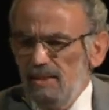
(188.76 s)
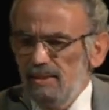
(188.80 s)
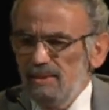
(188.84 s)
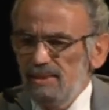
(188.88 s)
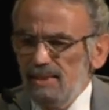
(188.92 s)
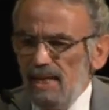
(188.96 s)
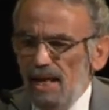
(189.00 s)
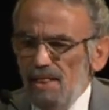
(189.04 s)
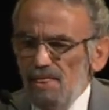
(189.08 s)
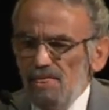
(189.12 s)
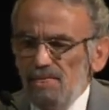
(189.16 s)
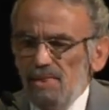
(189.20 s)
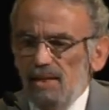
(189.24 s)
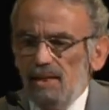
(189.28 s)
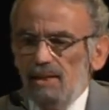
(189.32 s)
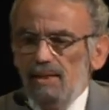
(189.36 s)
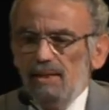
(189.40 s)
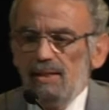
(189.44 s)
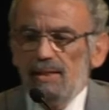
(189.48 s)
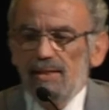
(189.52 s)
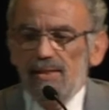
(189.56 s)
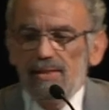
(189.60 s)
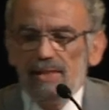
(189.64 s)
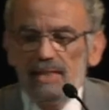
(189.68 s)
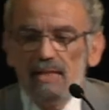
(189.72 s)
something
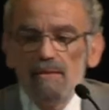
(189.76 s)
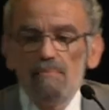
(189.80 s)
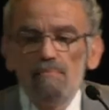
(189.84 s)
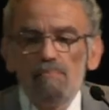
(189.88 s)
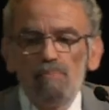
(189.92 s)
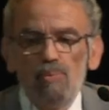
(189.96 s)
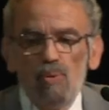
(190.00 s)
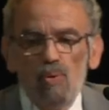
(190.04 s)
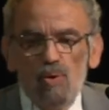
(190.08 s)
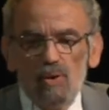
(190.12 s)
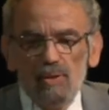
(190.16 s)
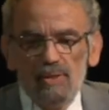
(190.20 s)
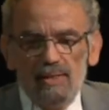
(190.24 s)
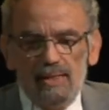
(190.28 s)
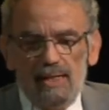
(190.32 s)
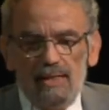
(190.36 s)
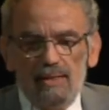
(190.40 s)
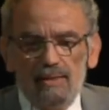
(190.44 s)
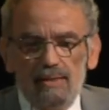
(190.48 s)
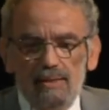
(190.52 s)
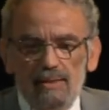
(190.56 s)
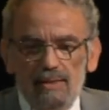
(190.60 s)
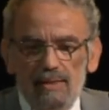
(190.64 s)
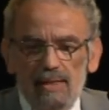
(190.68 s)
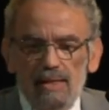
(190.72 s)

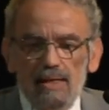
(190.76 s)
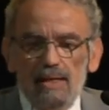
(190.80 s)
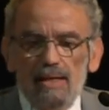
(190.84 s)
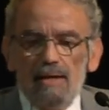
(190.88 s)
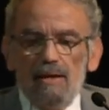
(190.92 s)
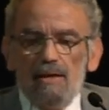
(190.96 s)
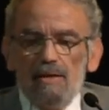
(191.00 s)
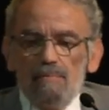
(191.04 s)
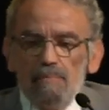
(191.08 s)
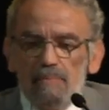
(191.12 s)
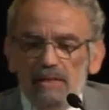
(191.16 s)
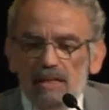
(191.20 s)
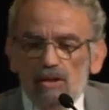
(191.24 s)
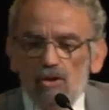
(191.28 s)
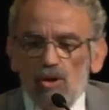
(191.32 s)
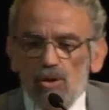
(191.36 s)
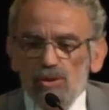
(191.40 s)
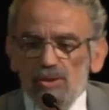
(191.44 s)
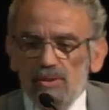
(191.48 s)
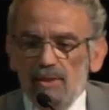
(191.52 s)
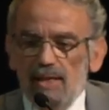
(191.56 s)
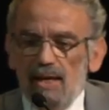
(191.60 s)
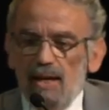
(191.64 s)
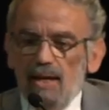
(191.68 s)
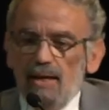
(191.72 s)
important
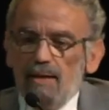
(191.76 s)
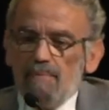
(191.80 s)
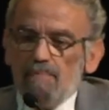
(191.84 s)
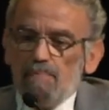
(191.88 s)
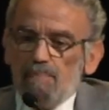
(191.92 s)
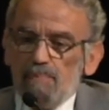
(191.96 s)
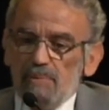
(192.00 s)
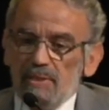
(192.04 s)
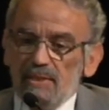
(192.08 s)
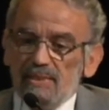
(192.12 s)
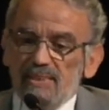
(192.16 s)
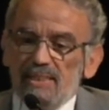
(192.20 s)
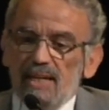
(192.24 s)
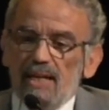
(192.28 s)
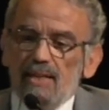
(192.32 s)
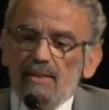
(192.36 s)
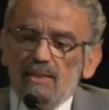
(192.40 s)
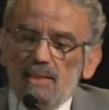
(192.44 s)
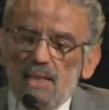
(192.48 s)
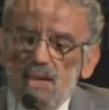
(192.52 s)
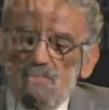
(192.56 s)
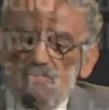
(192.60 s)
because they present